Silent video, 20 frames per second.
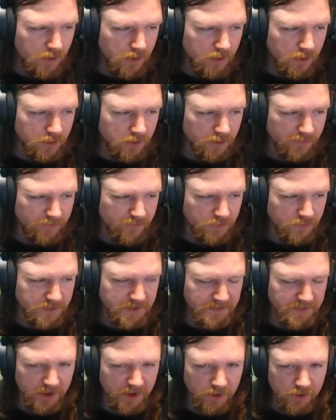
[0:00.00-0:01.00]
I form
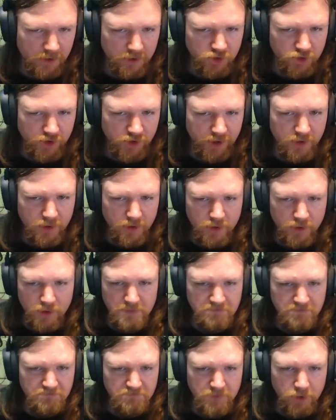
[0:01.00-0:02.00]
something? A country?
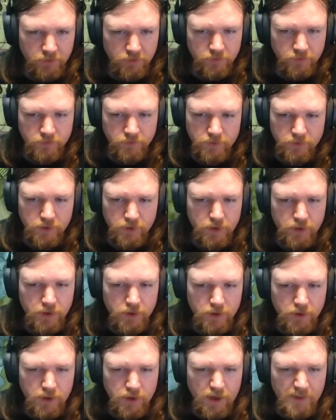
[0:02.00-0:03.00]
No.
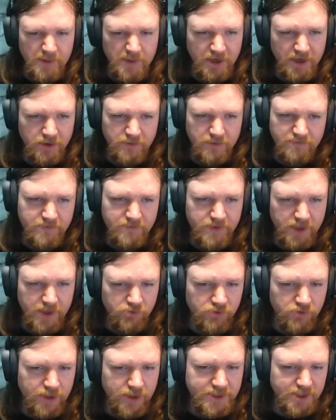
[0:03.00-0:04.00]
I mean,
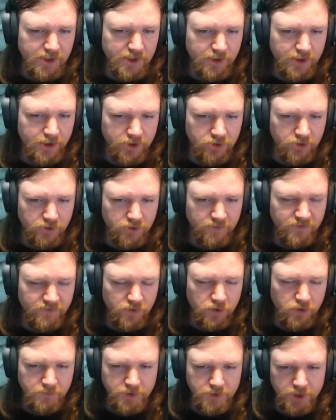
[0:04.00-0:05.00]
theoretically I could have
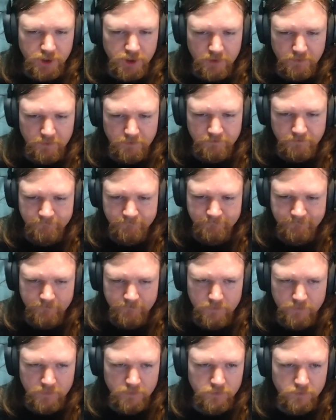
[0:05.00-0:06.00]
formed um,
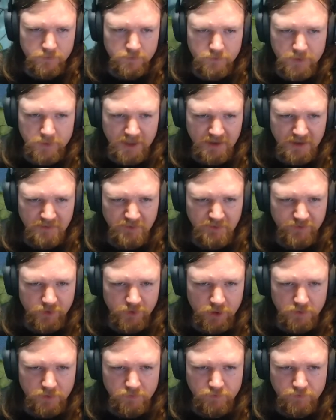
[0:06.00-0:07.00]
Kingdom of
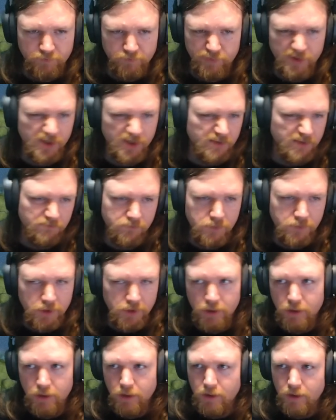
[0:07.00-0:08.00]
God, but
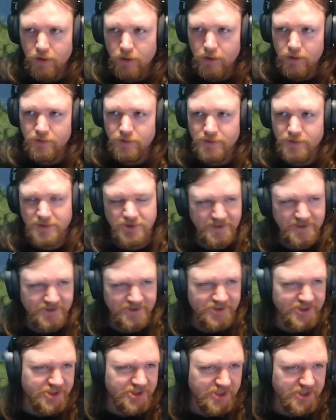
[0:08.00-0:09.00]
it's like
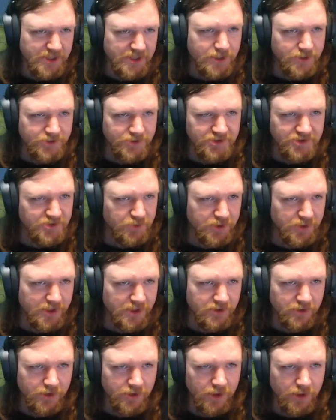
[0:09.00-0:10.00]
six years until the end
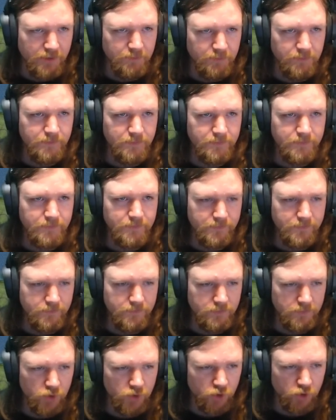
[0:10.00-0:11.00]
of the game.
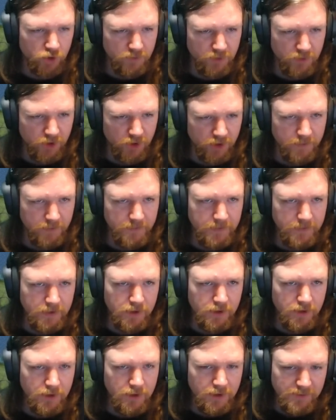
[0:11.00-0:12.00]
Not going to bother.
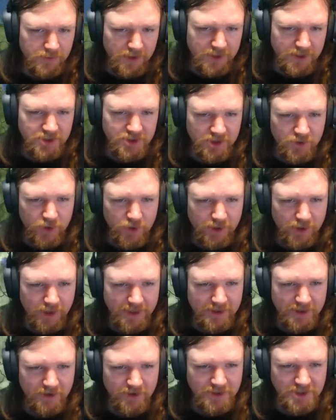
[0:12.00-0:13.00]
Plus, I quite
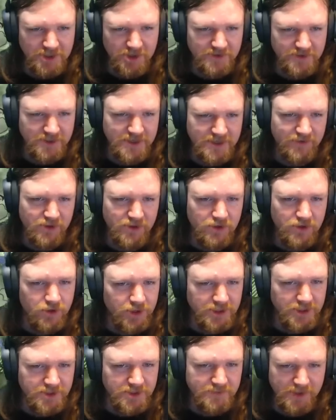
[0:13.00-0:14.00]
like the idea of just having the
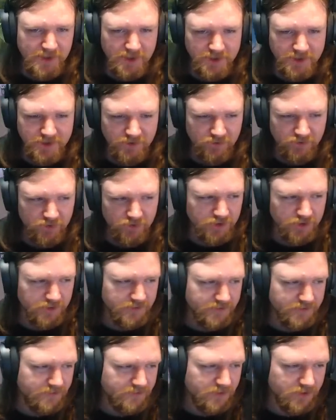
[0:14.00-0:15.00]
knights plastered across the,
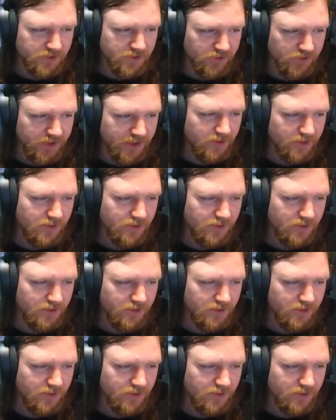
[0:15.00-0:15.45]
the screen.